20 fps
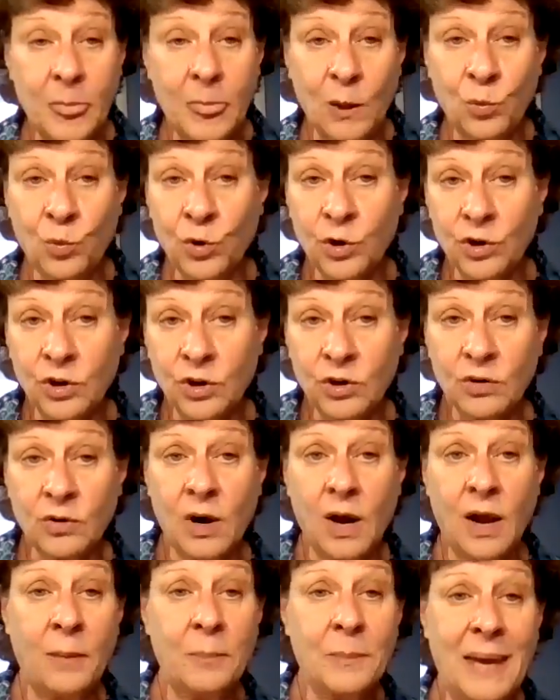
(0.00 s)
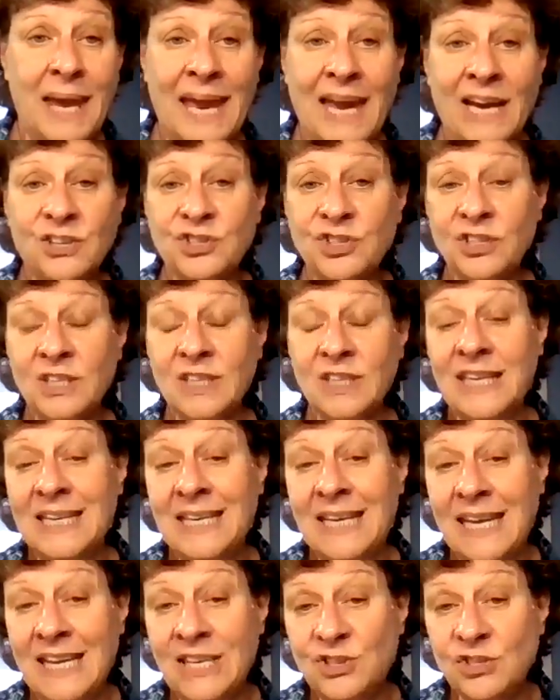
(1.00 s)
We're actually
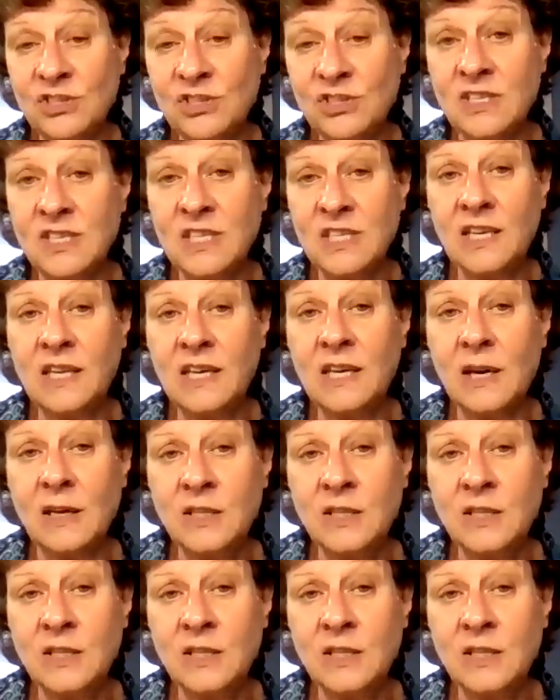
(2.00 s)
an agency,